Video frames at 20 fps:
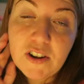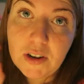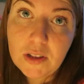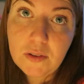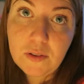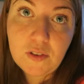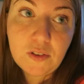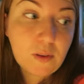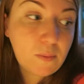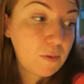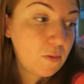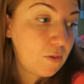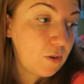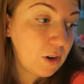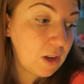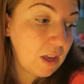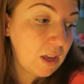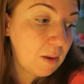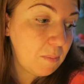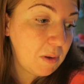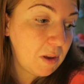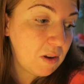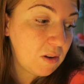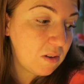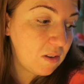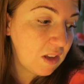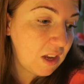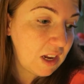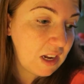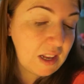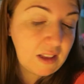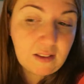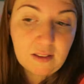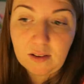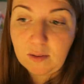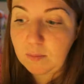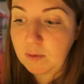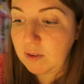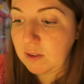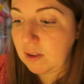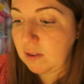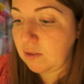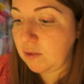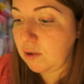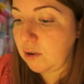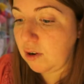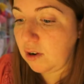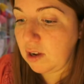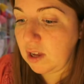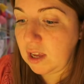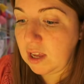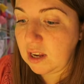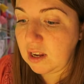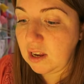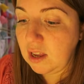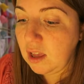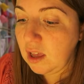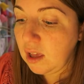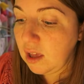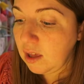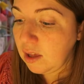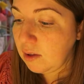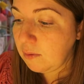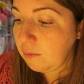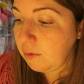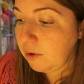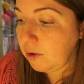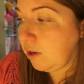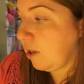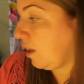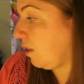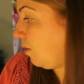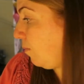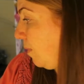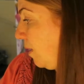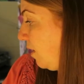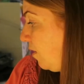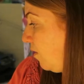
actually going to stop the vlog here because it is almost 6 o'clock and we're going to get the